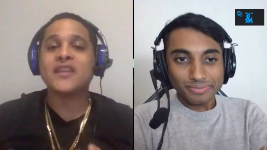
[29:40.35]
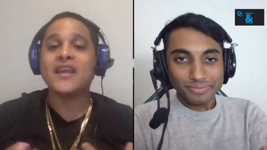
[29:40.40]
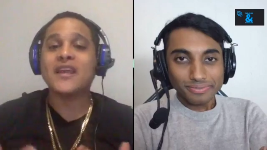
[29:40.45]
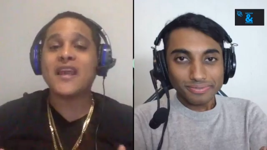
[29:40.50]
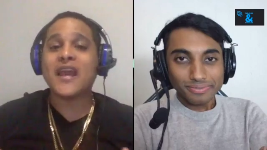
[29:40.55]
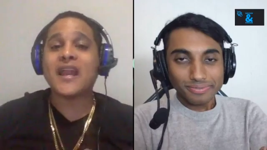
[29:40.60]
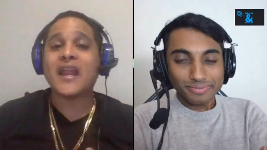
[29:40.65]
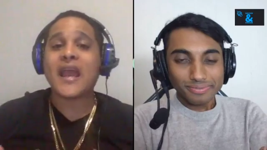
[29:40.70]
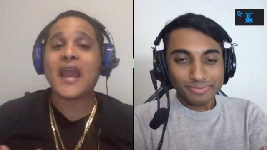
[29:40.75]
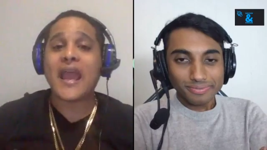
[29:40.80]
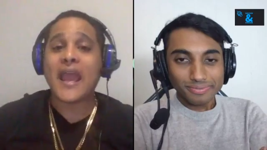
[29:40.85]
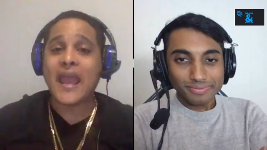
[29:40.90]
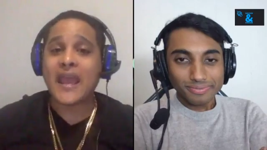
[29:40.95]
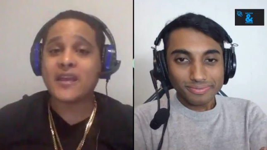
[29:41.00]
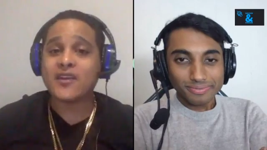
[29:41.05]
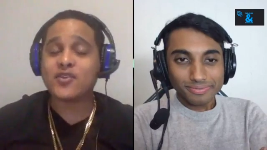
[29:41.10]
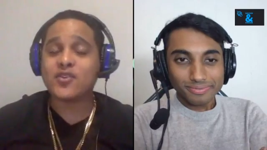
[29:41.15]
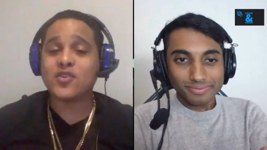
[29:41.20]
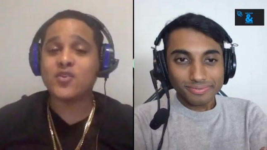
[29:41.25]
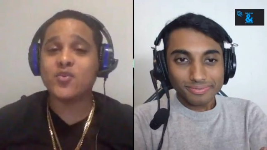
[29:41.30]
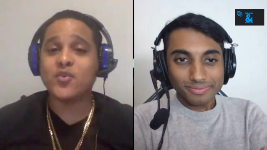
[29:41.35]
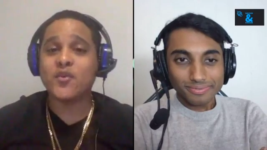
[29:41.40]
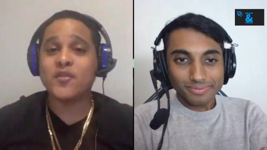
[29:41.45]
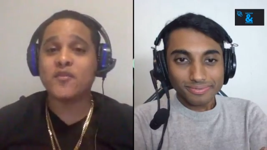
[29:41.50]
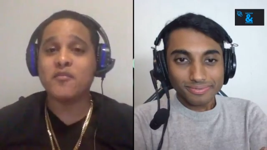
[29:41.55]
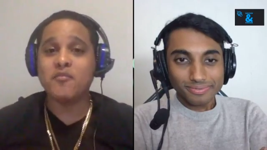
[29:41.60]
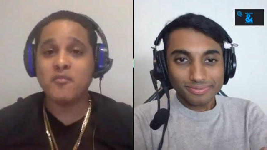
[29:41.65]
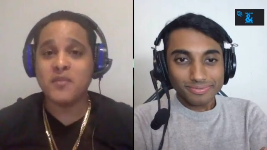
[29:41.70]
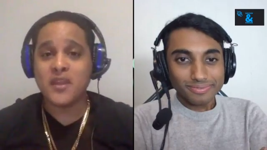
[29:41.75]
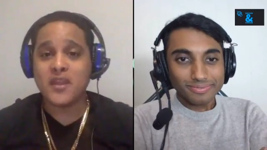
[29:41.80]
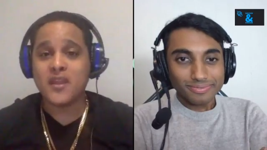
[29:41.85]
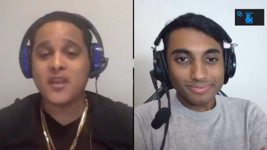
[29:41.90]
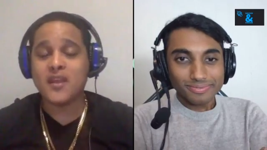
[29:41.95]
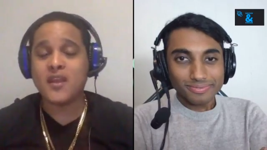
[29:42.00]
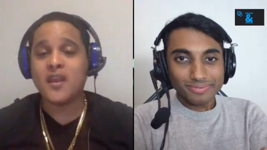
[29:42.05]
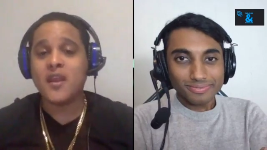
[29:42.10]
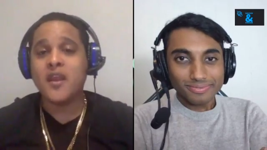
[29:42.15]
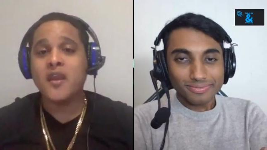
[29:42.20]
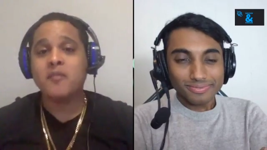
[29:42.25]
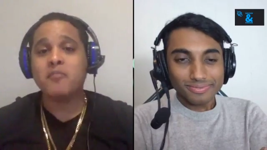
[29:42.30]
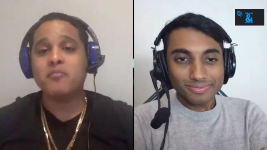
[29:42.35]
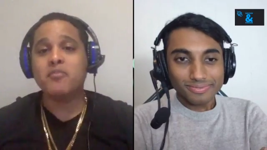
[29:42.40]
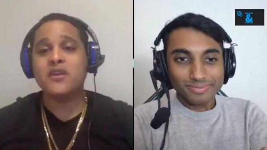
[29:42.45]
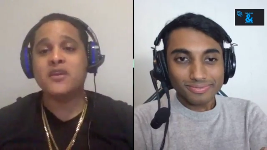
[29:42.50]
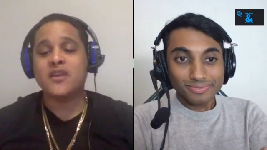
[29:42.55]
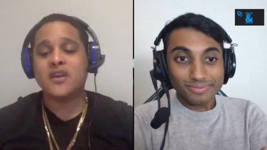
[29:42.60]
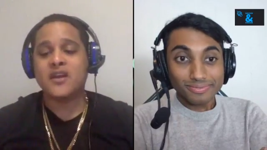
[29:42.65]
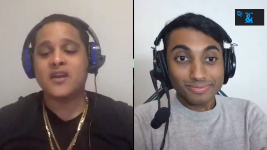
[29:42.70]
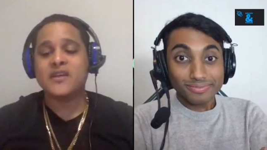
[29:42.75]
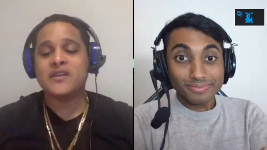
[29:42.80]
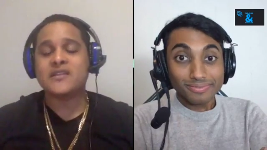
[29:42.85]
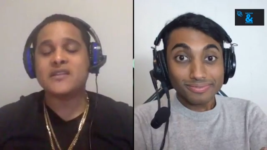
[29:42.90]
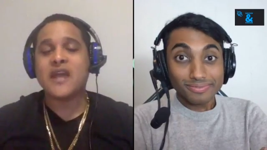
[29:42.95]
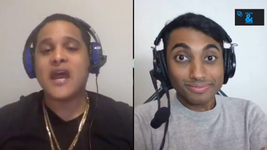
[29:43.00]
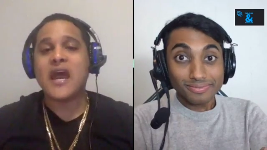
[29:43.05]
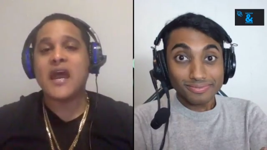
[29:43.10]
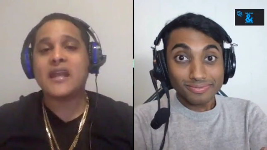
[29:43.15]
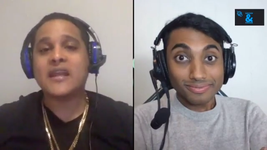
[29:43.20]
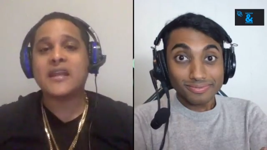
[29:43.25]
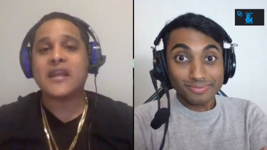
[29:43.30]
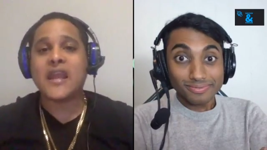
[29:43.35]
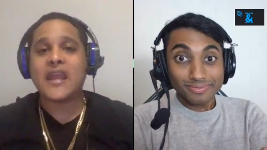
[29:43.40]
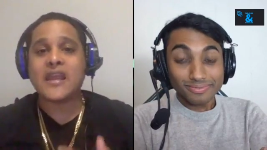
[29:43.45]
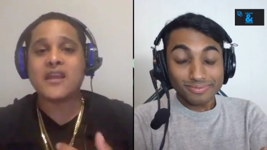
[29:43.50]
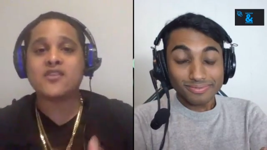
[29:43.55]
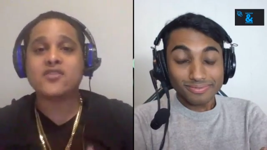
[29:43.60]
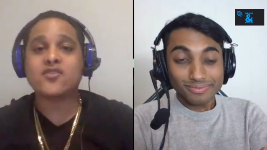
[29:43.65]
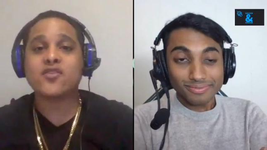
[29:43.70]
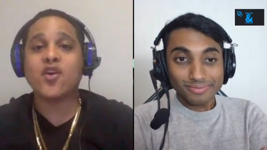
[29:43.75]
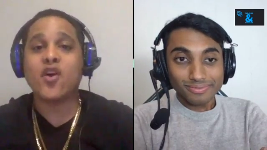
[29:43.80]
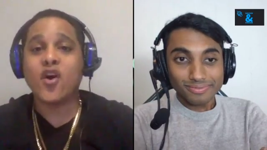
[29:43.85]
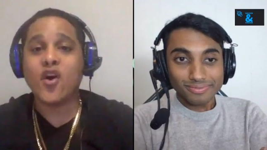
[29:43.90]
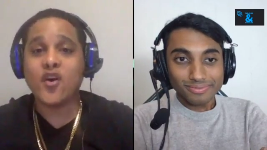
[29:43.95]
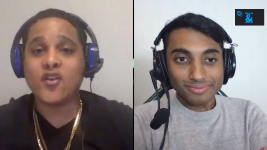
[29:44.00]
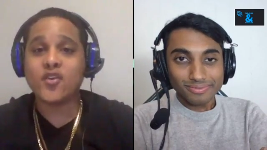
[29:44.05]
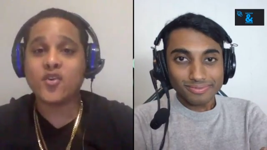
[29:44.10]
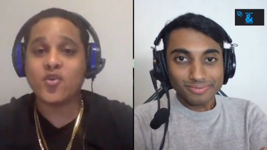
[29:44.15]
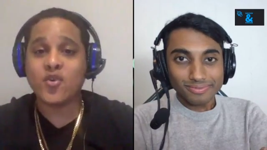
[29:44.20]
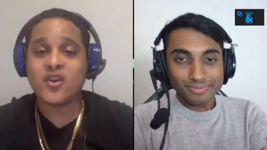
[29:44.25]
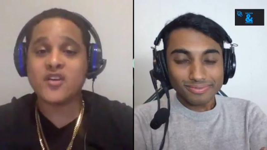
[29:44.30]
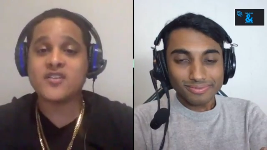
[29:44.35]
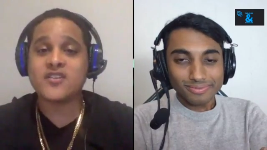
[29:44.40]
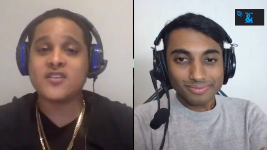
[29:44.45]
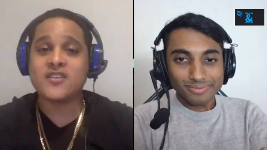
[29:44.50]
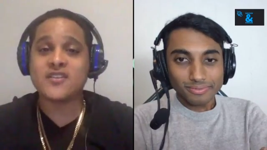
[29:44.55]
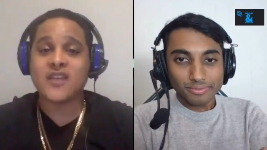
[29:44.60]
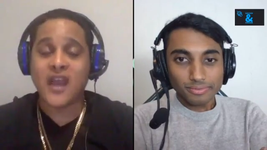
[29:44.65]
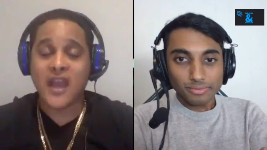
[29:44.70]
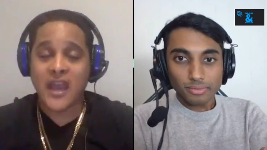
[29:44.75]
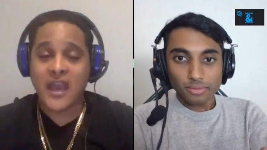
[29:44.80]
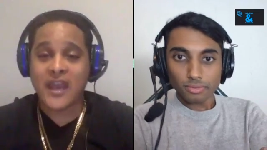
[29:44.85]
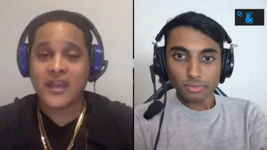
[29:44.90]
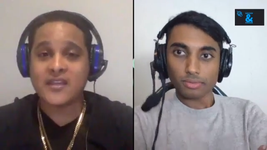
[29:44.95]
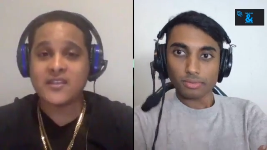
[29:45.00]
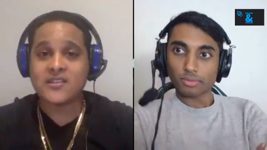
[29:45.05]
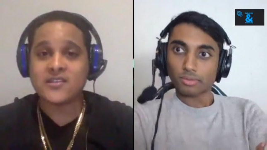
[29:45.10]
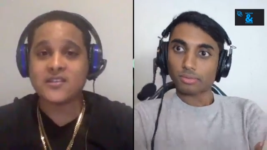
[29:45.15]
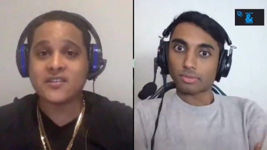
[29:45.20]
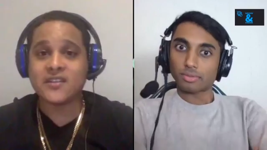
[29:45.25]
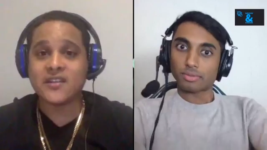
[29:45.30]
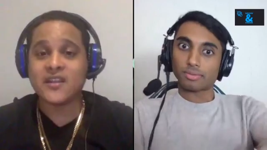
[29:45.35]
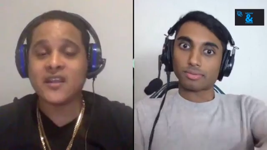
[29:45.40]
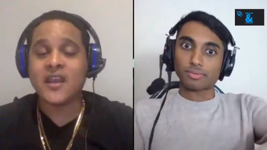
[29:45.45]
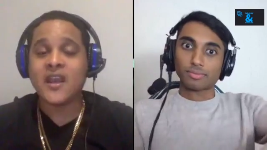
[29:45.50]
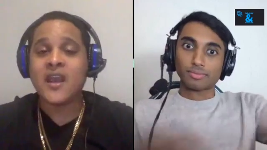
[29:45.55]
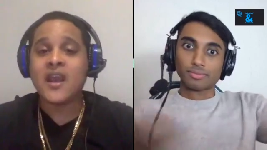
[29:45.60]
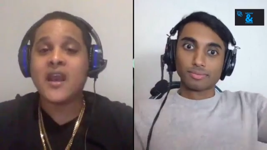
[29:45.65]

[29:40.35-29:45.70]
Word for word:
Speaker 1: They got an attitude with me because I didn't answer all the questions honestly.